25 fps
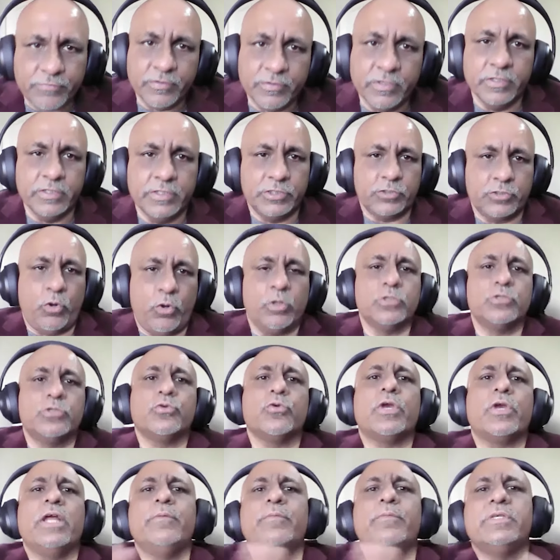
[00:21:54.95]
which also
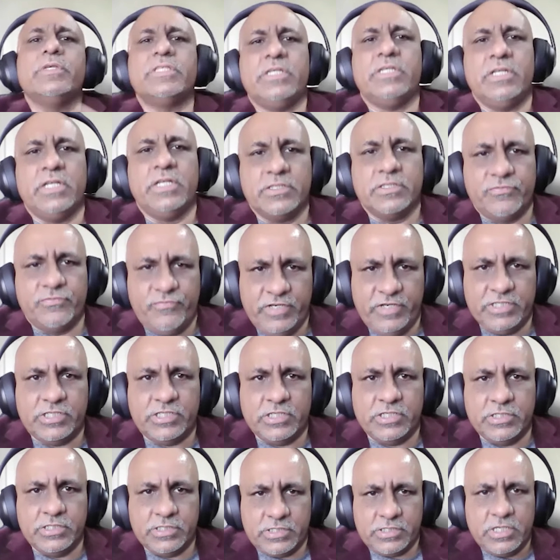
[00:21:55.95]
can be seen as
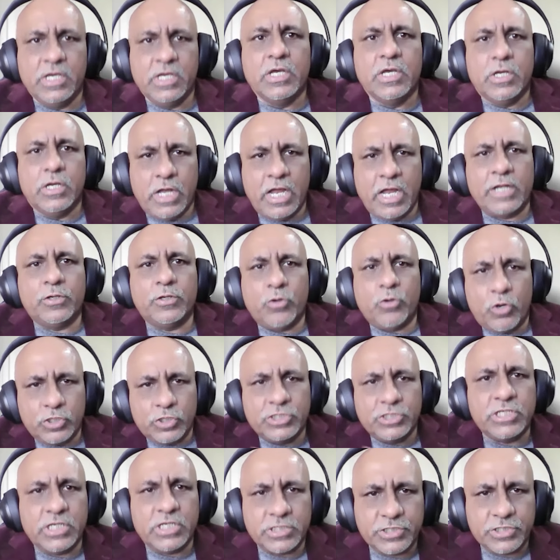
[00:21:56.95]
features and not
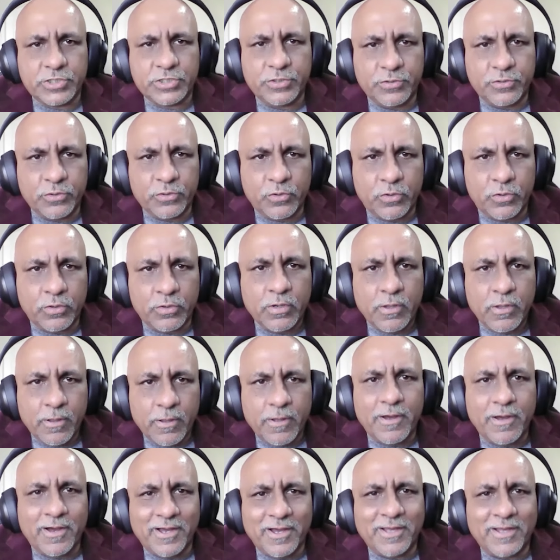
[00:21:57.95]
just, you know,
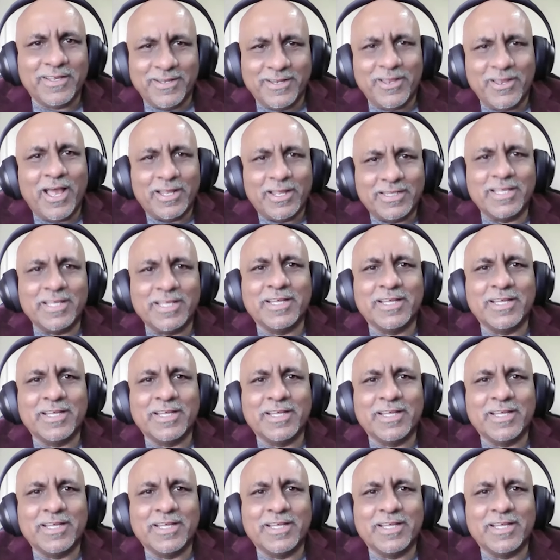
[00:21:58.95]
uh, you know, I think it's